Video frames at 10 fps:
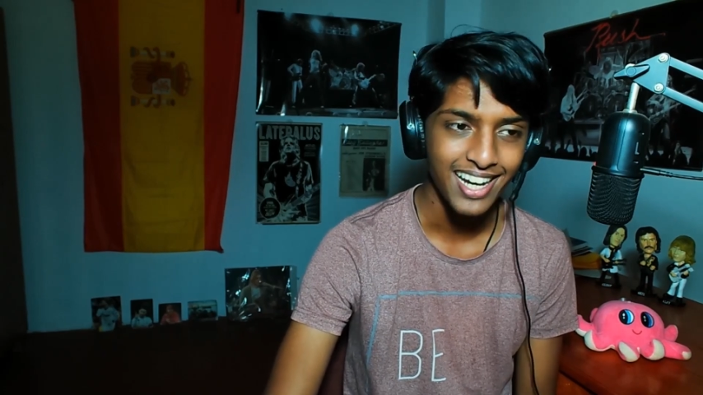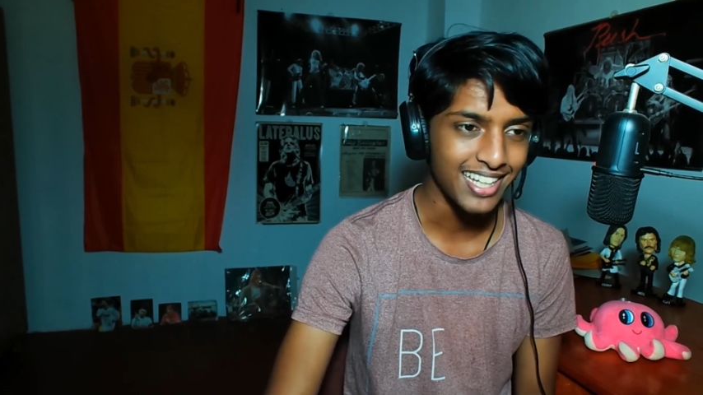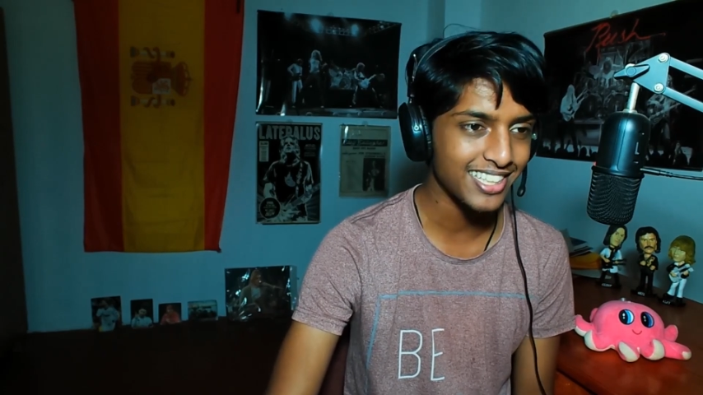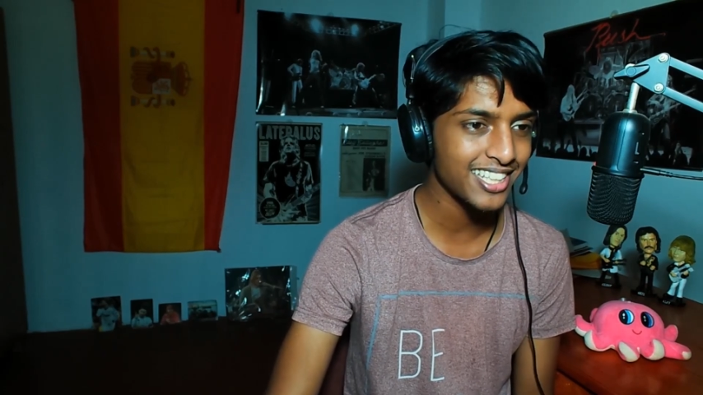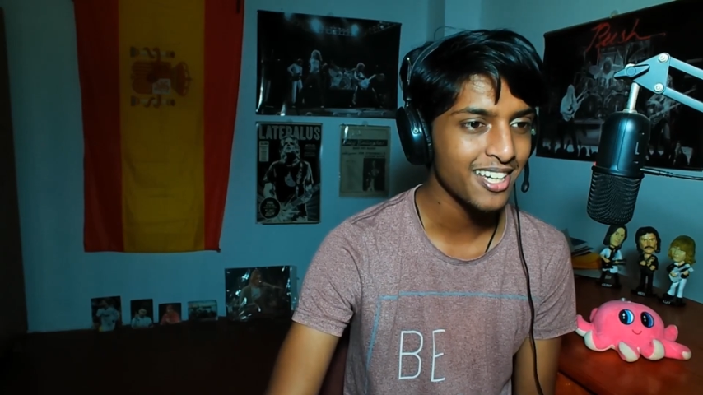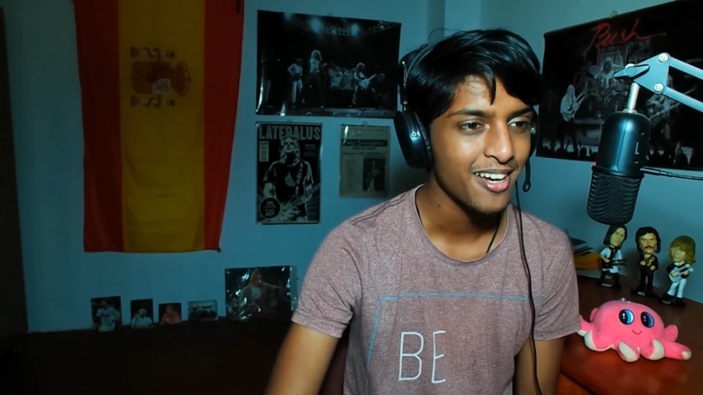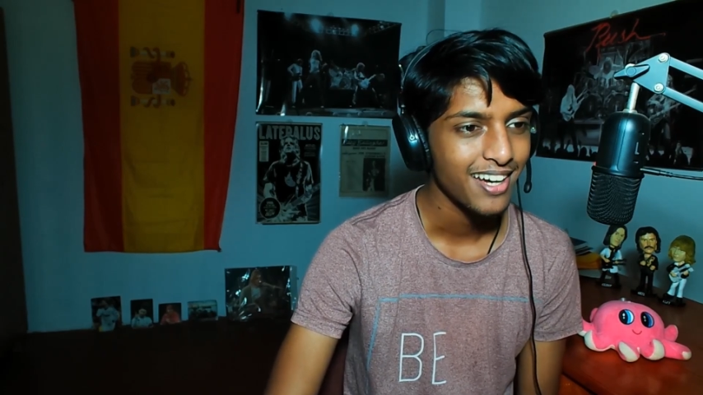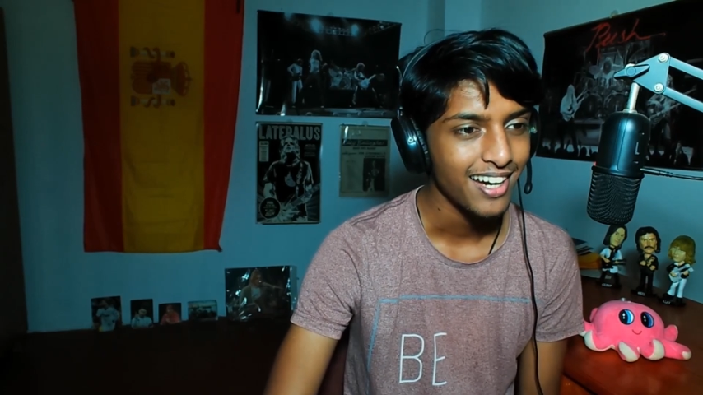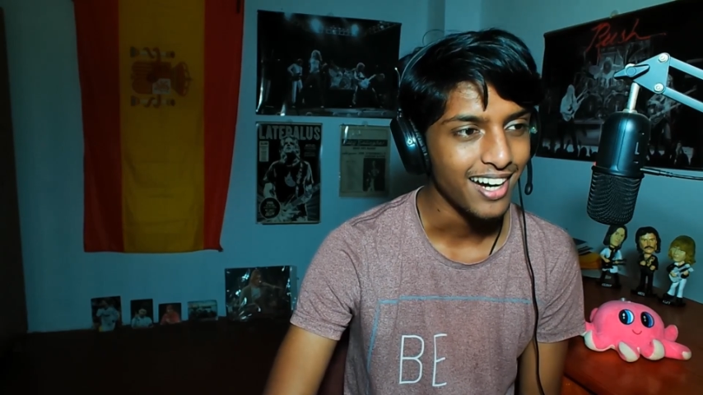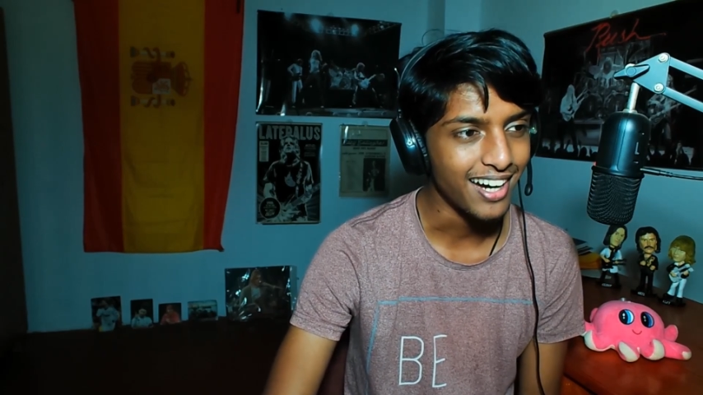I think,
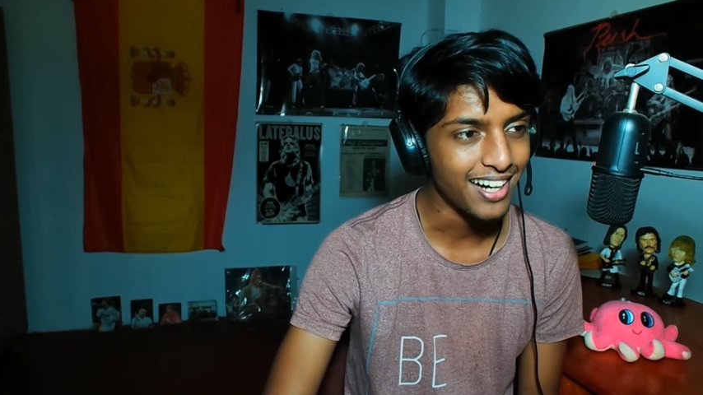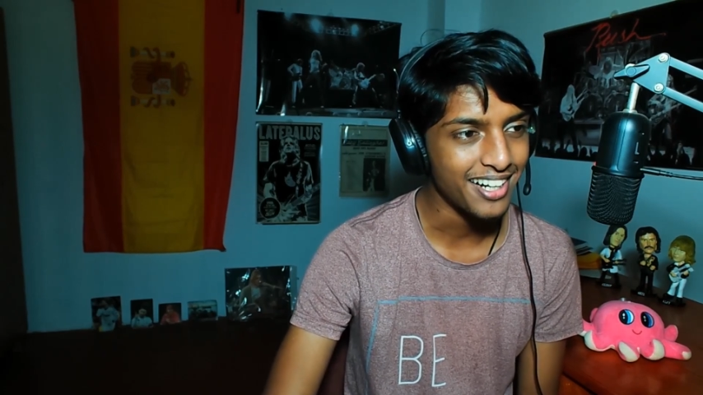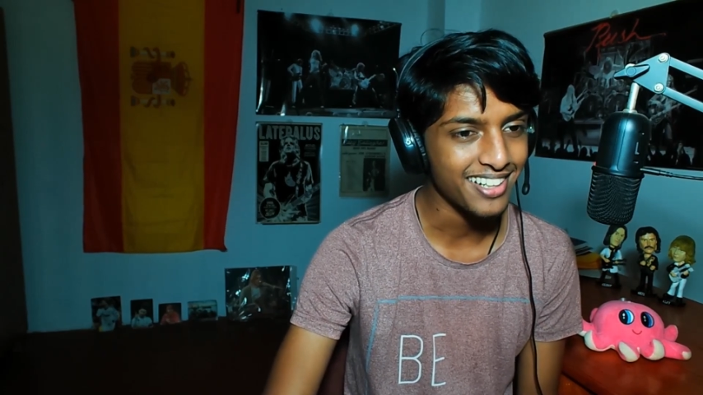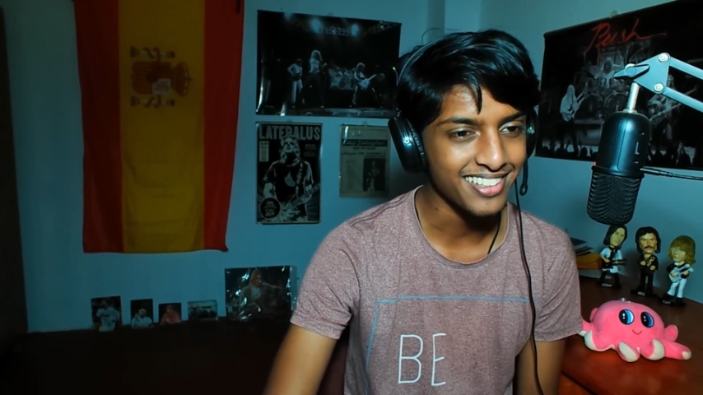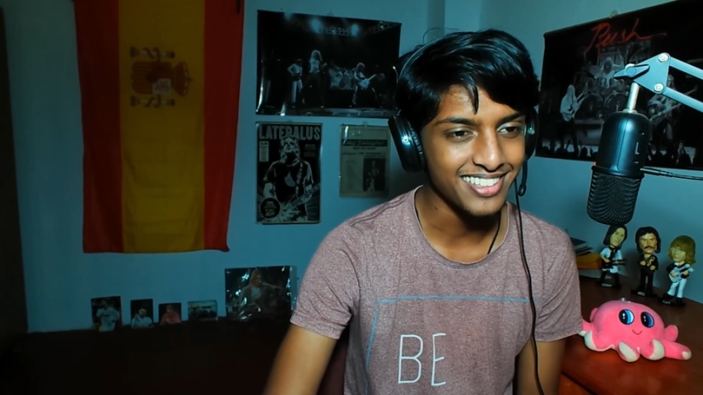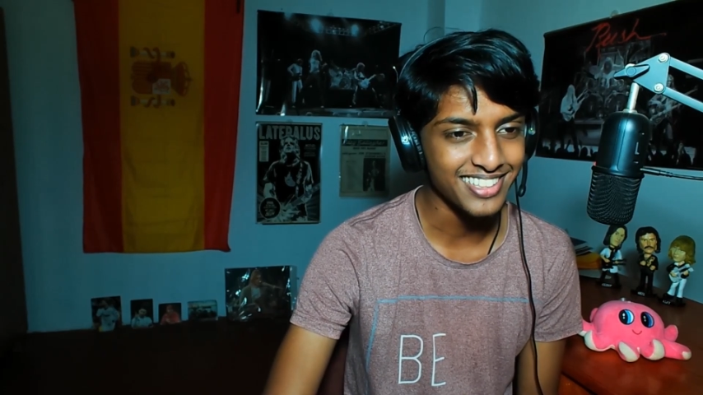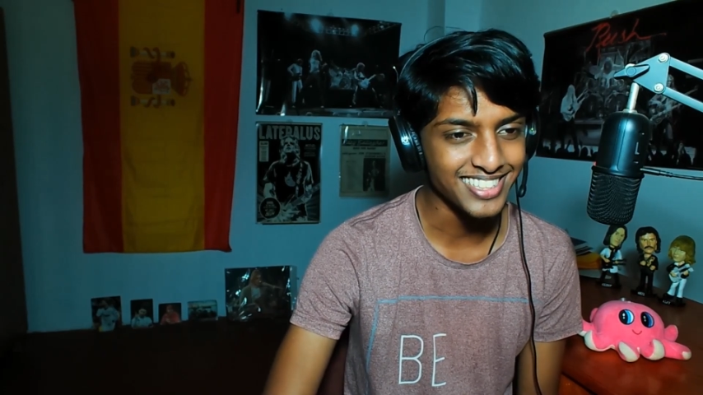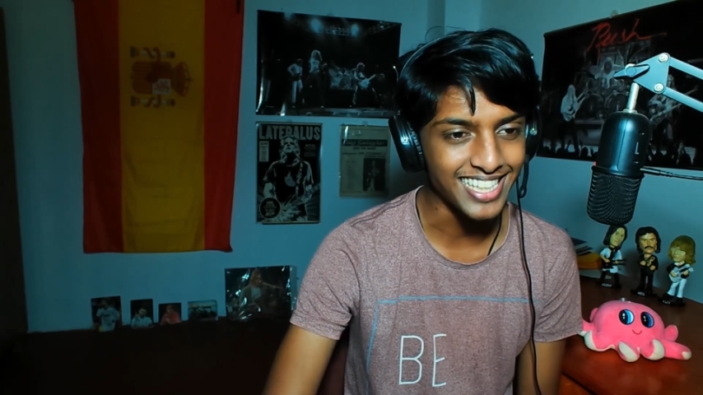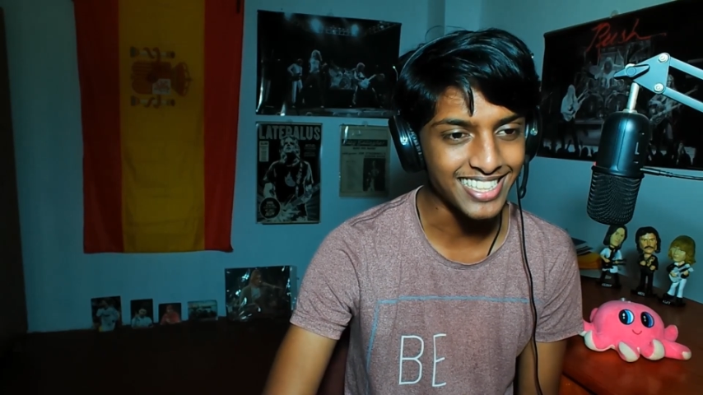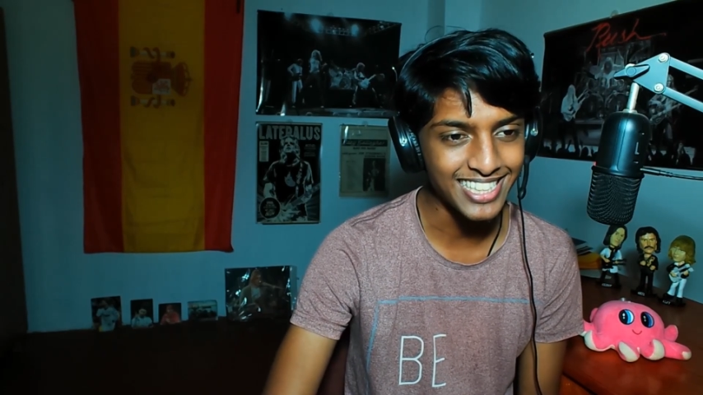uh, is that